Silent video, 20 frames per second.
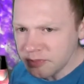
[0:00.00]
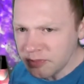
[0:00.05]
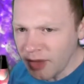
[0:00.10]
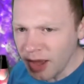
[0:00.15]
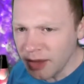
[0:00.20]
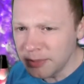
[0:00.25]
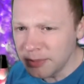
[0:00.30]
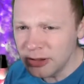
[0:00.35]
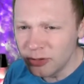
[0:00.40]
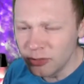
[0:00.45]

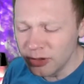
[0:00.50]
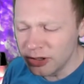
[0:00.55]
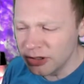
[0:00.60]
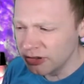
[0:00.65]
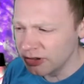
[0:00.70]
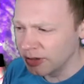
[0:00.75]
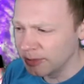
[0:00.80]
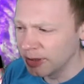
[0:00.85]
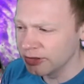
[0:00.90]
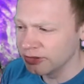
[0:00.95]
I've been talking
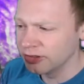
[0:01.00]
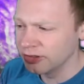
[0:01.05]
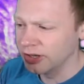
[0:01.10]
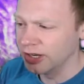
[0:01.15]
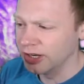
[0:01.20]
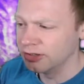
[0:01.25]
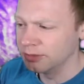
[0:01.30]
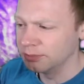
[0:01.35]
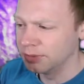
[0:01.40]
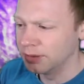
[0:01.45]
so much
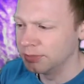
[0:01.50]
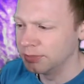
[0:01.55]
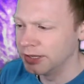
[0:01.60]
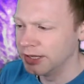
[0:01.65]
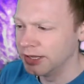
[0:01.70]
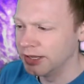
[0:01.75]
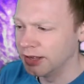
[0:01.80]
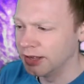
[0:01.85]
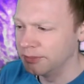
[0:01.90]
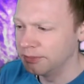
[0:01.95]
today, so
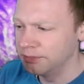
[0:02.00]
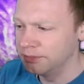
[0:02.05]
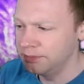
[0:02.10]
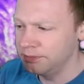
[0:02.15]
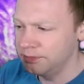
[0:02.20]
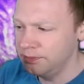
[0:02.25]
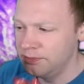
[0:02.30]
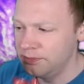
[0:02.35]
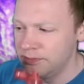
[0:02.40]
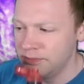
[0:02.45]
probably
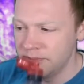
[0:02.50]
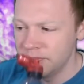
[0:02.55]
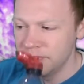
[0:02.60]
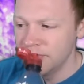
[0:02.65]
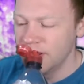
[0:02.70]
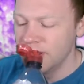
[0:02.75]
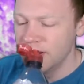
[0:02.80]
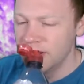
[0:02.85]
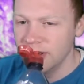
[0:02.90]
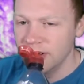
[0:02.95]

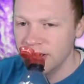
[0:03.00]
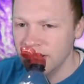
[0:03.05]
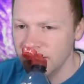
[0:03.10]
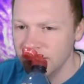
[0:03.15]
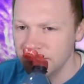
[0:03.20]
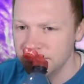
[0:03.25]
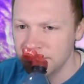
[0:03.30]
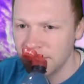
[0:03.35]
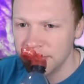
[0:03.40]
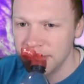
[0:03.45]

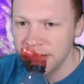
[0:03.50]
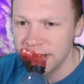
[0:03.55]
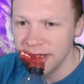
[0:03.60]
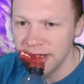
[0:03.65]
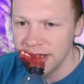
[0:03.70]
it's probably